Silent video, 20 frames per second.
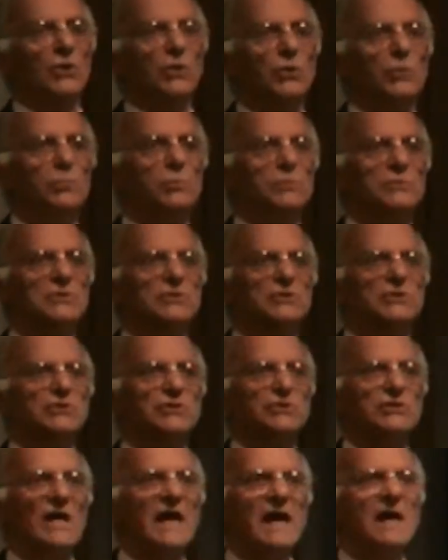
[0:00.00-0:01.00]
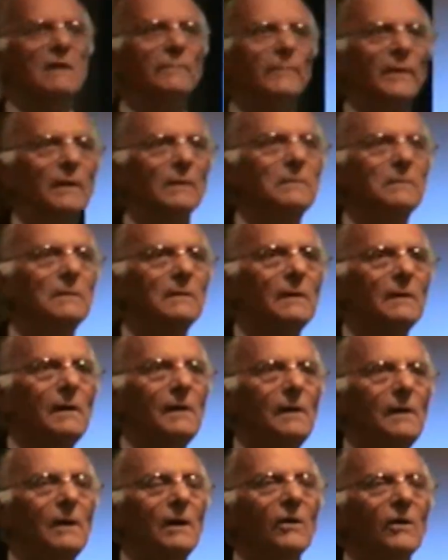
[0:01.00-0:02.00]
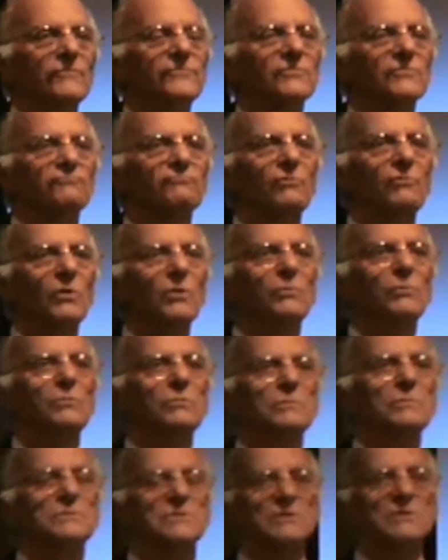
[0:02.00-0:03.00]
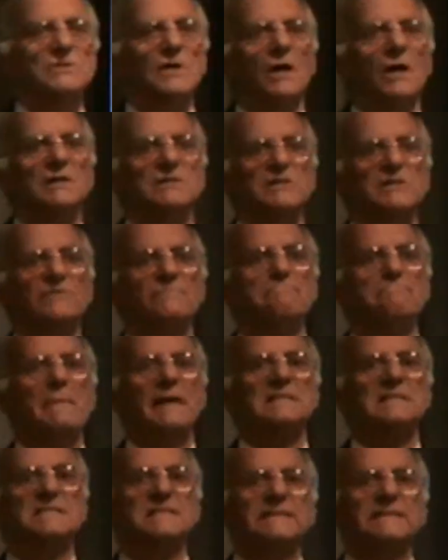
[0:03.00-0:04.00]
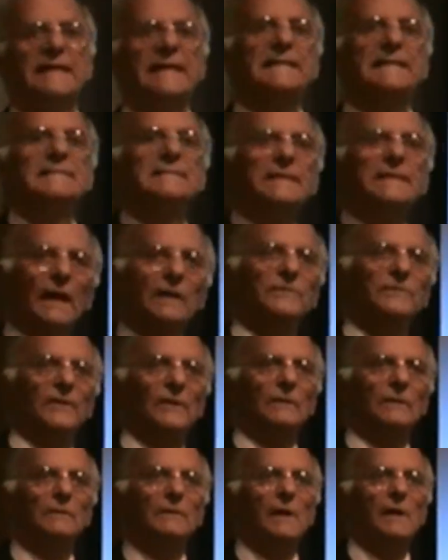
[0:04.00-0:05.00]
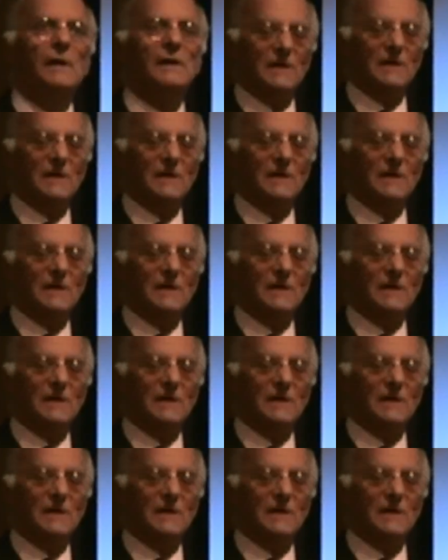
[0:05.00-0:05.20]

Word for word: who was chairman of the Royal Society of Medicine in London